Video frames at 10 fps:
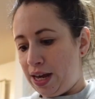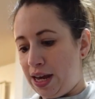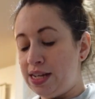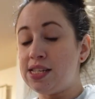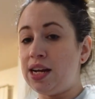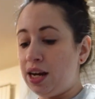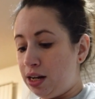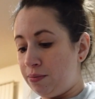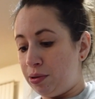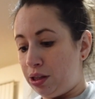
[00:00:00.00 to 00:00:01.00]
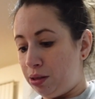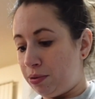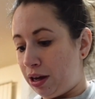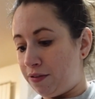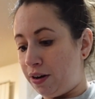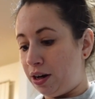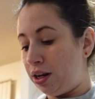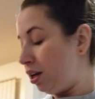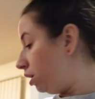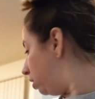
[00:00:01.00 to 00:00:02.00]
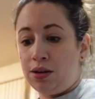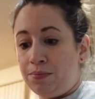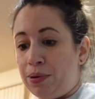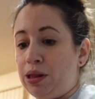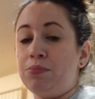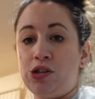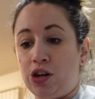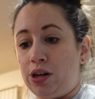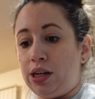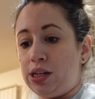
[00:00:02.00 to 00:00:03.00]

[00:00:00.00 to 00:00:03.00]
It's not completely Black Friday, but the majority